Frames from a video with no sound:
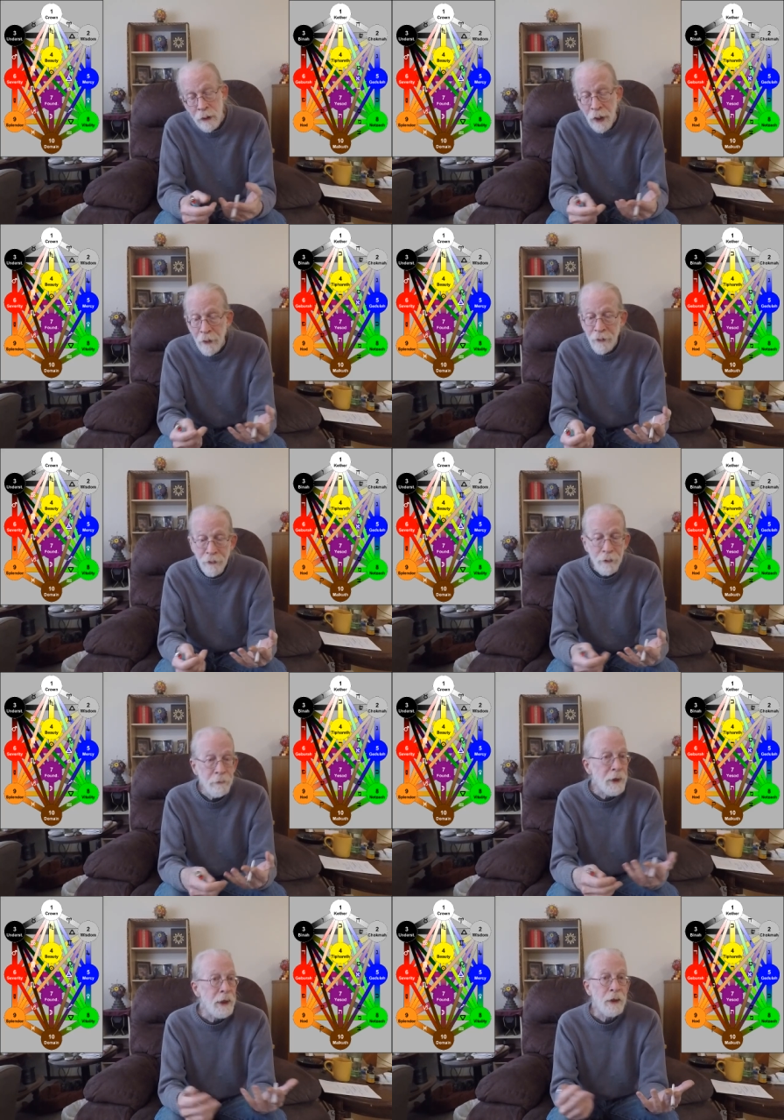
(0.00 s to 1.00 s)
Now, infinite
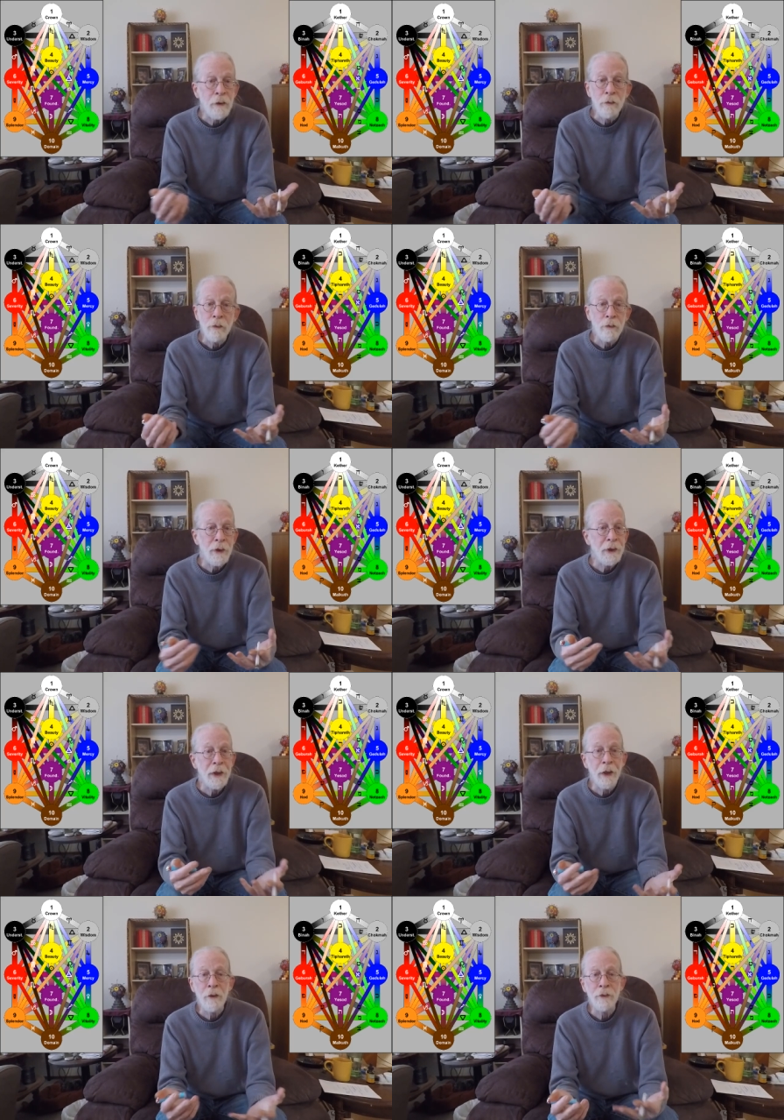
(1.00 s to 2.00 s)
meaning we
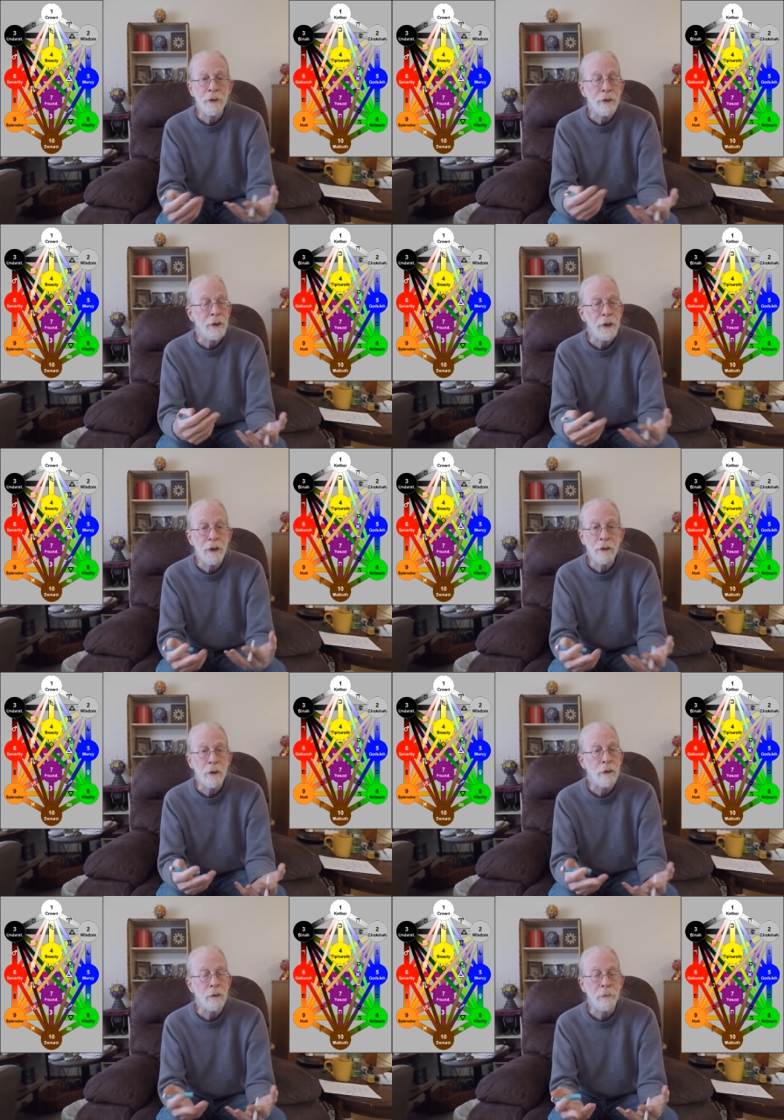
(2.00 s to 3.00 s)
encounter in
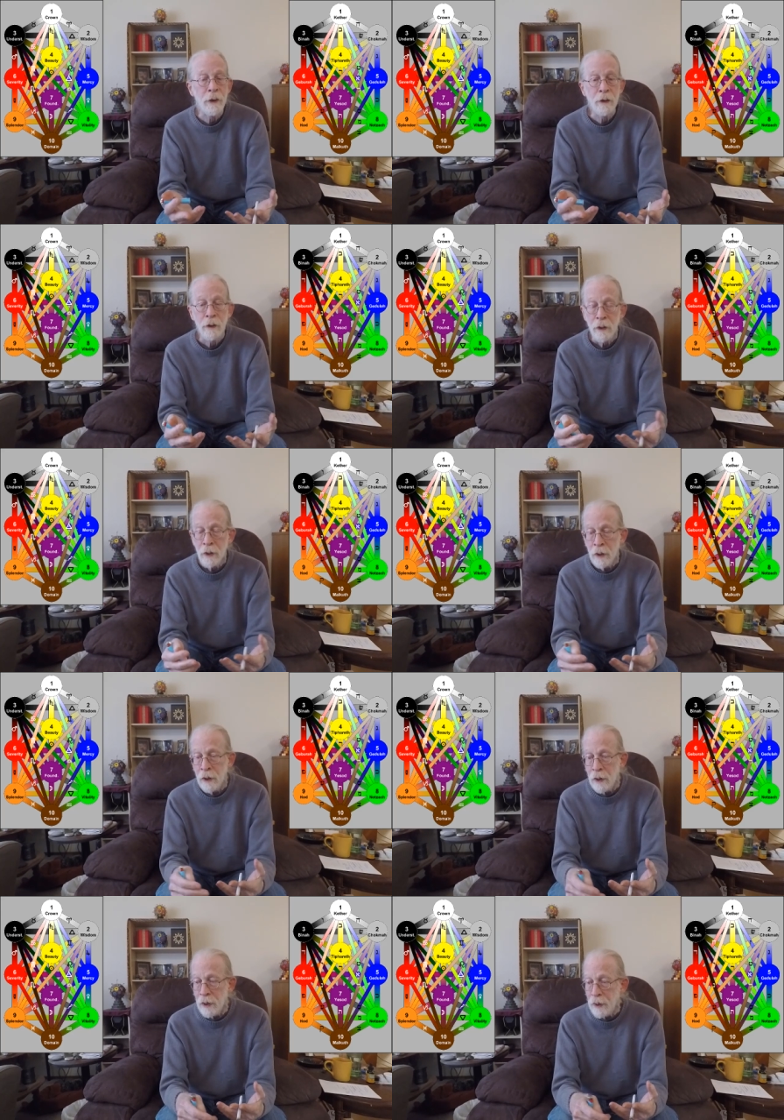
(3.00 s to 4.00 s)
Hokma.
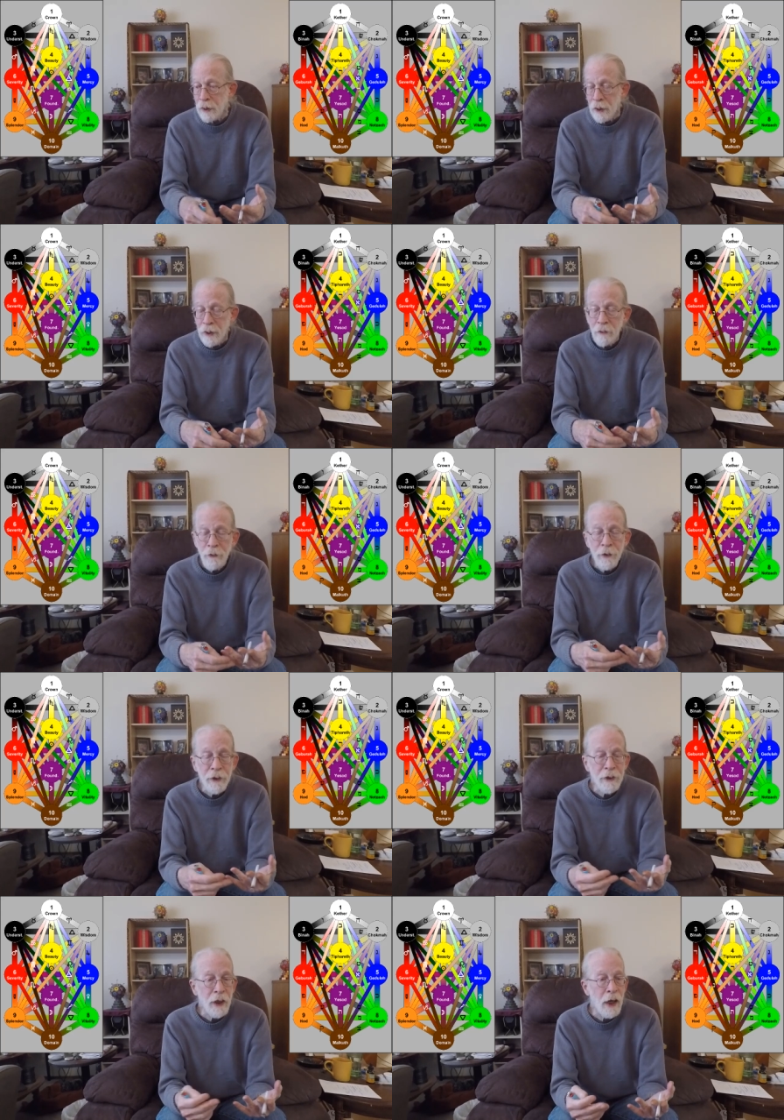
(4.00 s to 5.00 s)

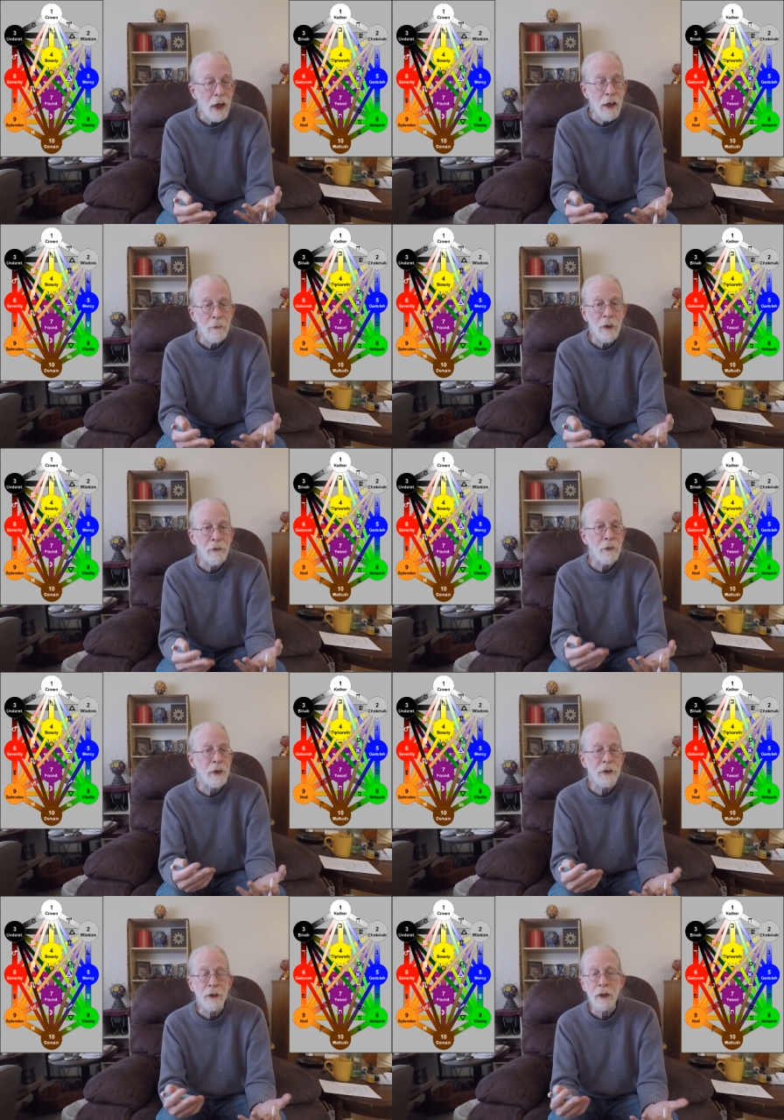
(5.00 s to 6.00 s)
Infinite time, I've
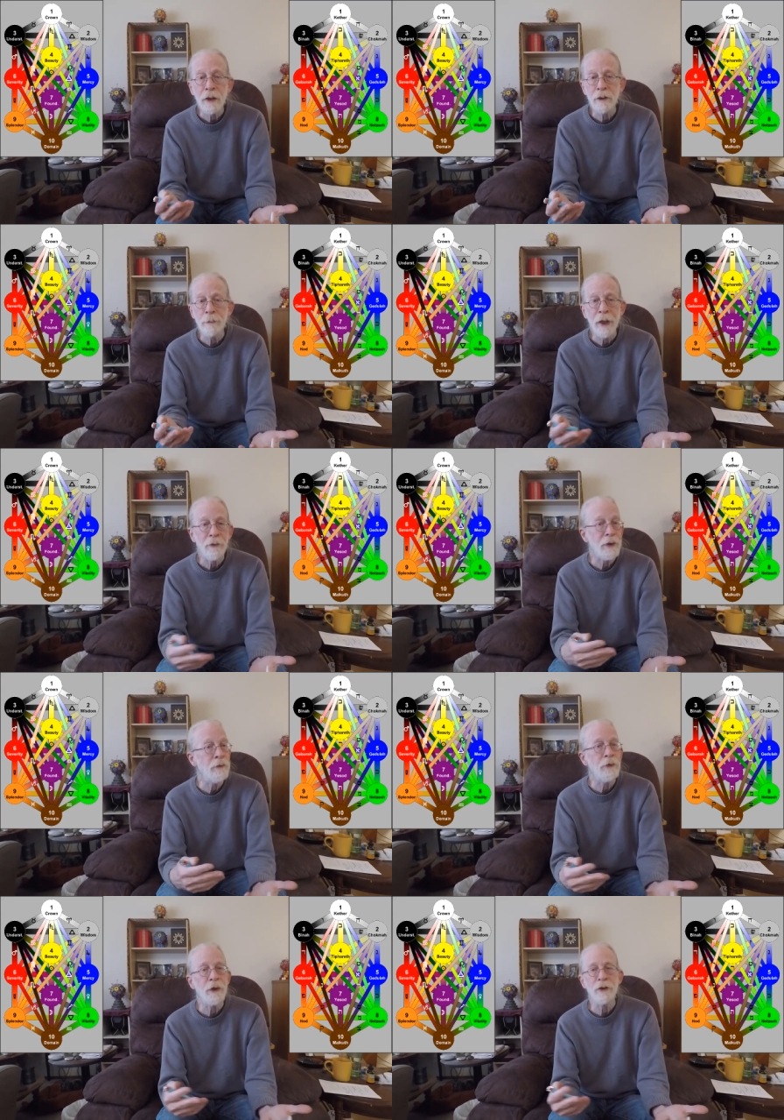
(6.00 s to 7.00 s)
already talked about,
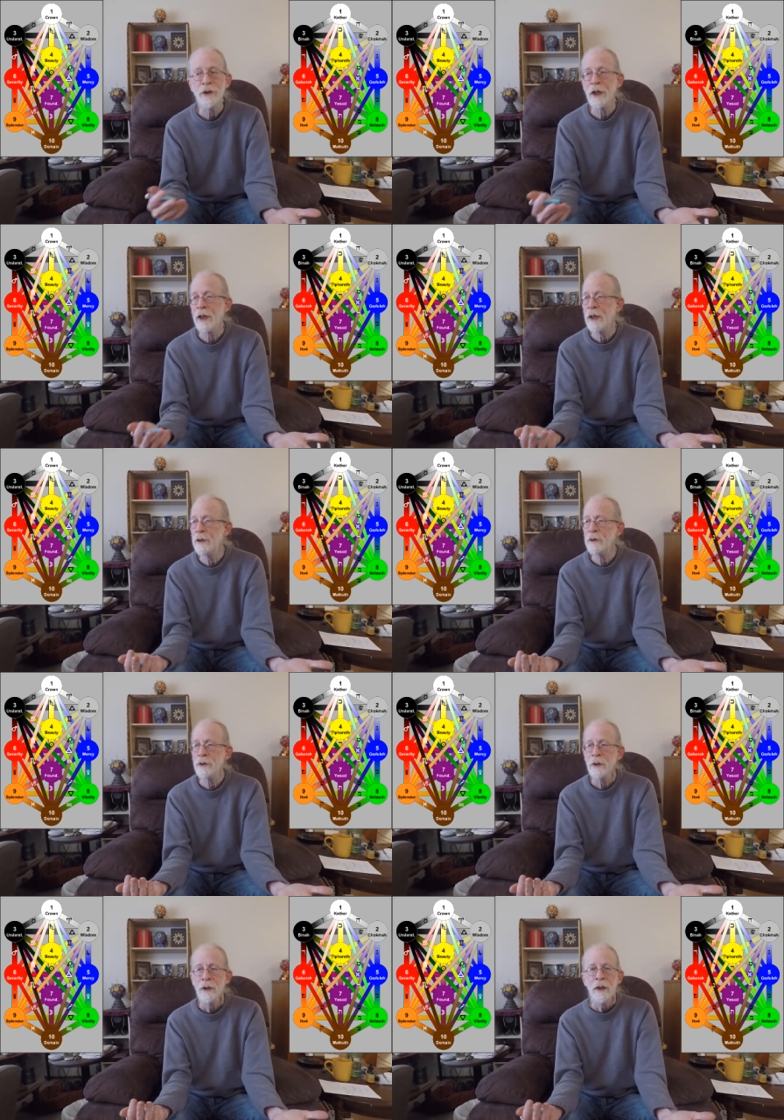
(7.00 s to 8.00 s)
infinite
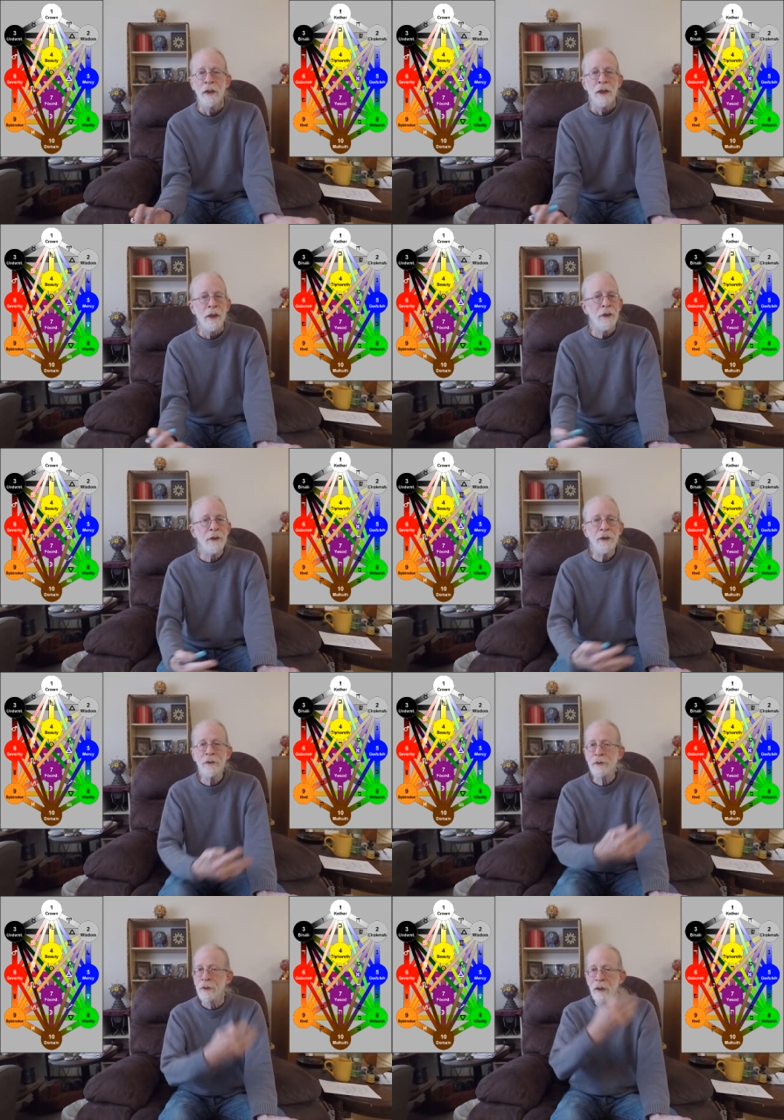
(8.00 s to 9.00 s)
change in
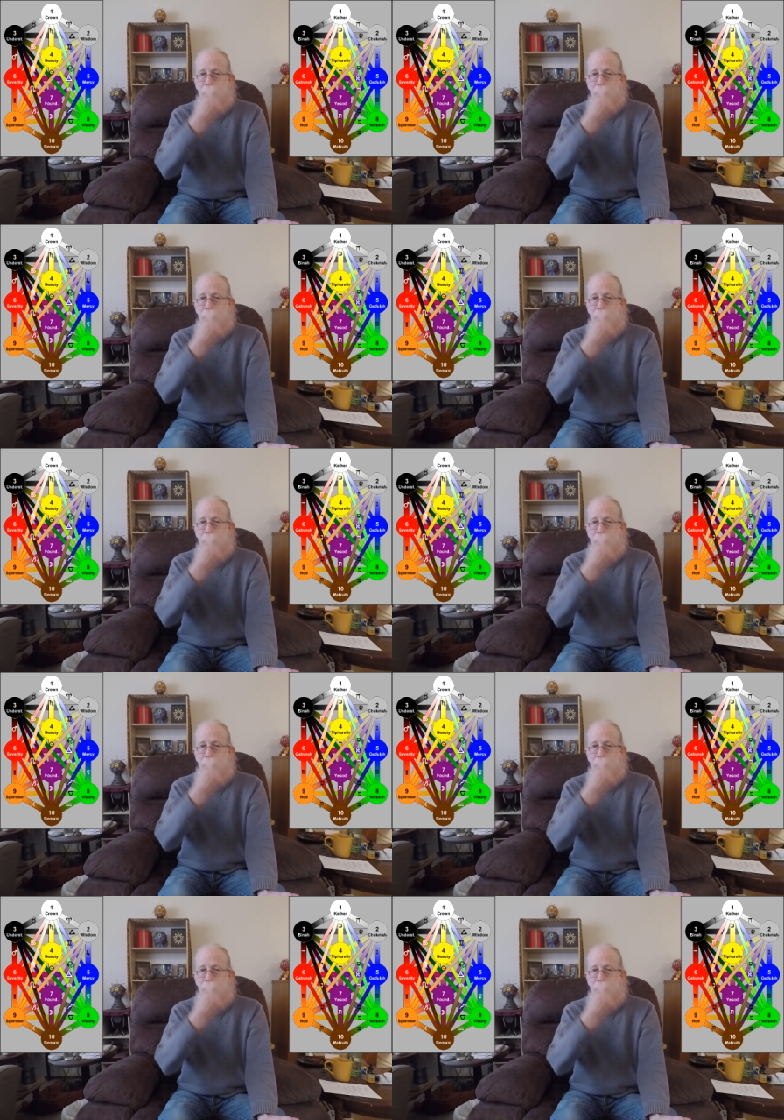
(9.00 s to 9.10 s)
this